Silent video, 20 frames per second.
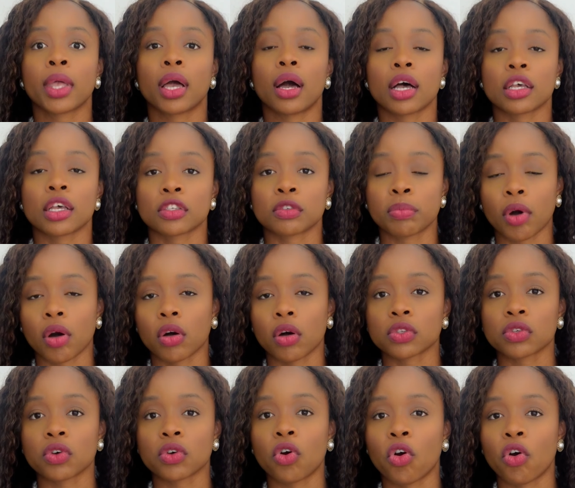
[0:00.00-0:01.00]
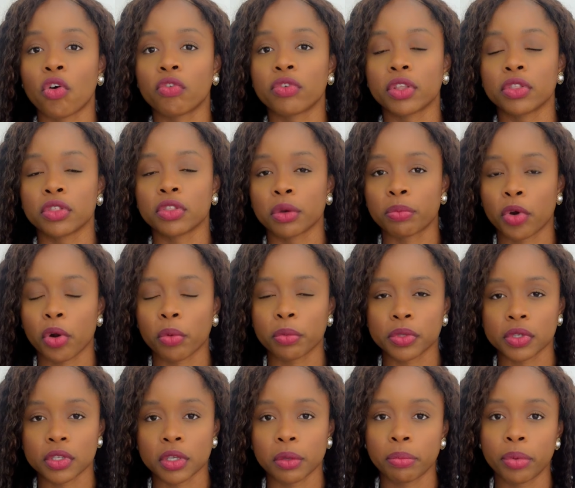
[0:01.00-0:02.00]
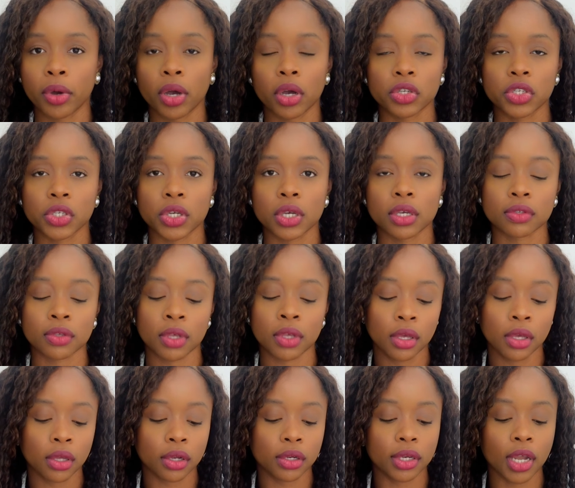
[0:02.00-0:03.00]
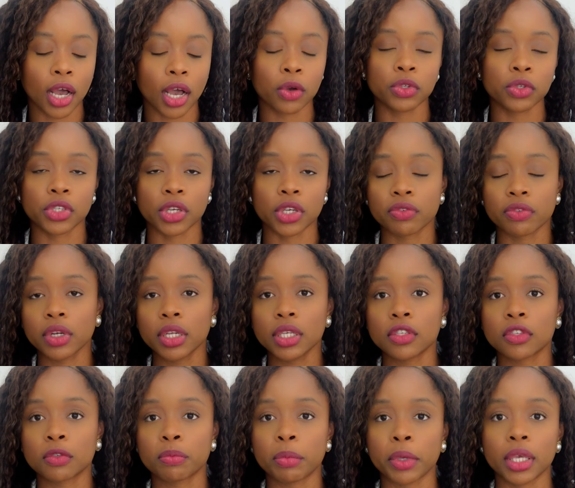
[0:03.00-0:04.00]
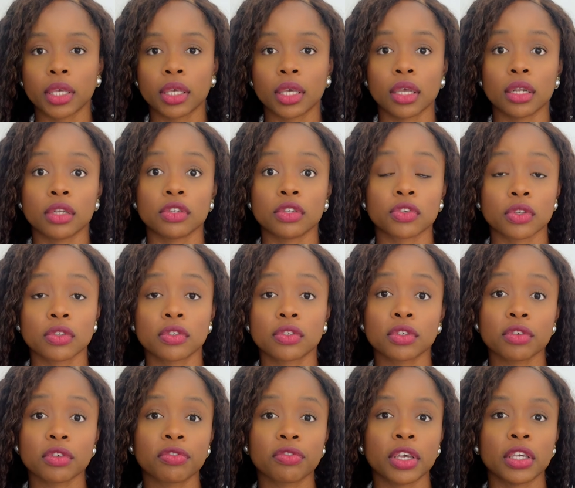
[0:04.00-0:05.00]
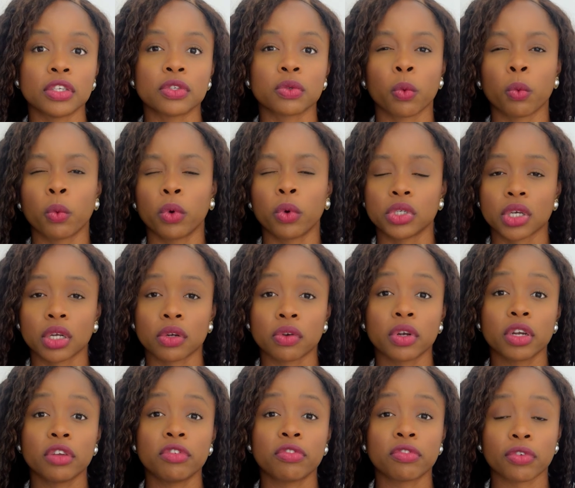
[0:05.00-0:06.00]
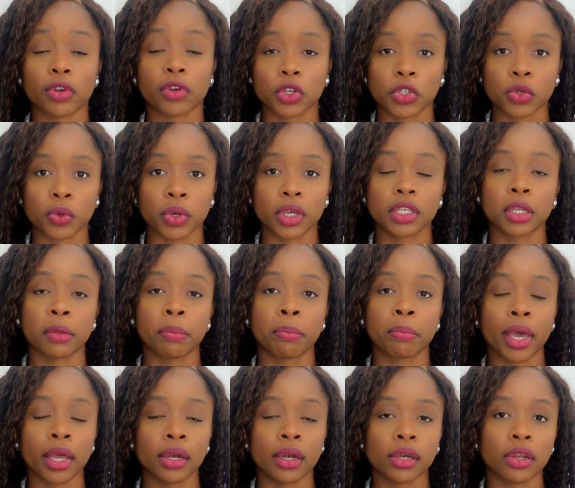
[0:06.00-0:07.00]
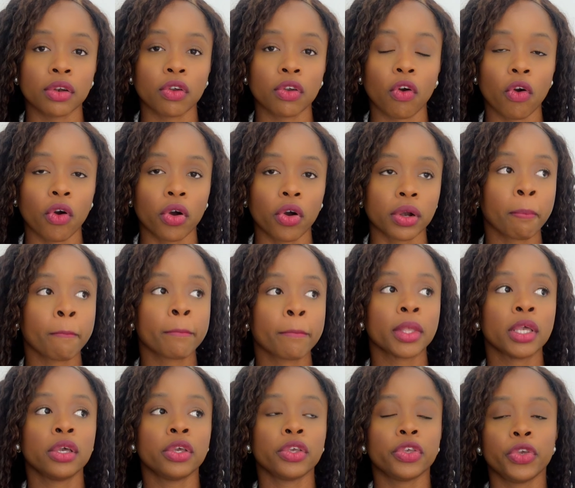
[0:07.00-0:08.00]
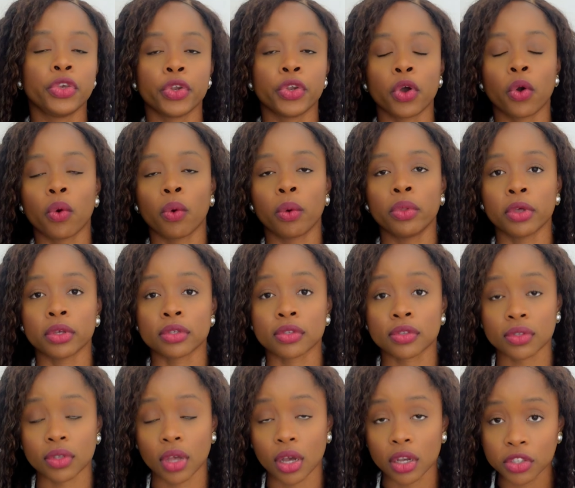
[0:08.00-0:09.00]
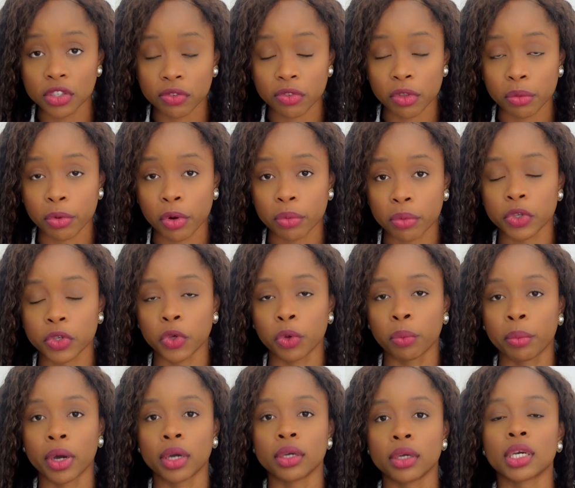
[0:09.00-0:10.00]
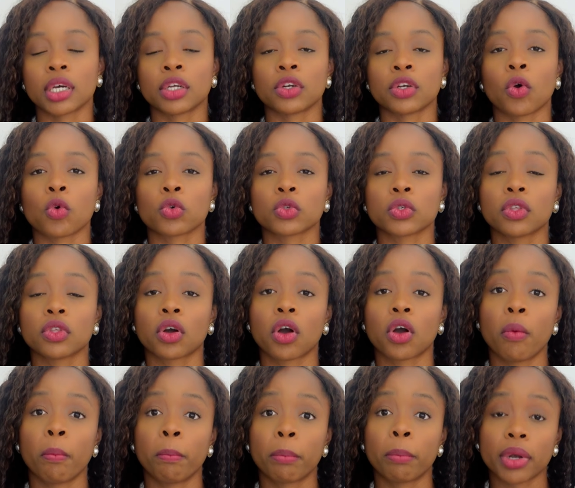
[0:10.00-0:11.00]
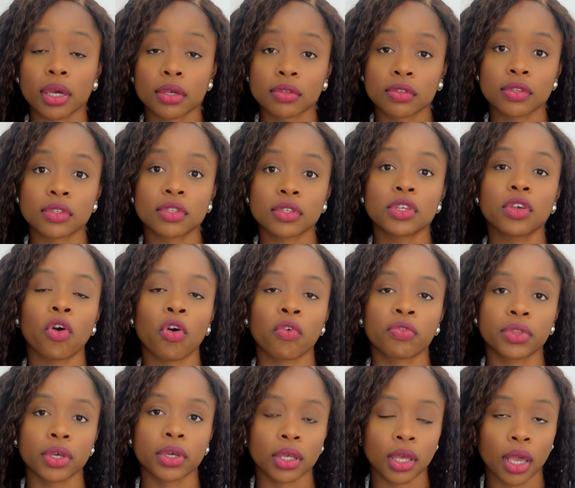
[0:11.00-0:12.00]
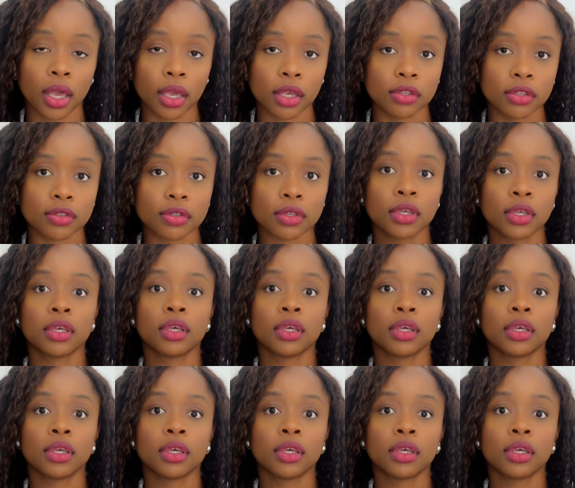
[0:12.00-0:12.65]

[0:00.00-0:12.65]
as part of the property purchase. Now, generally speaking, solicitor fees will generally fluctuate depending on the size of the property you're buying and also the complexity of the case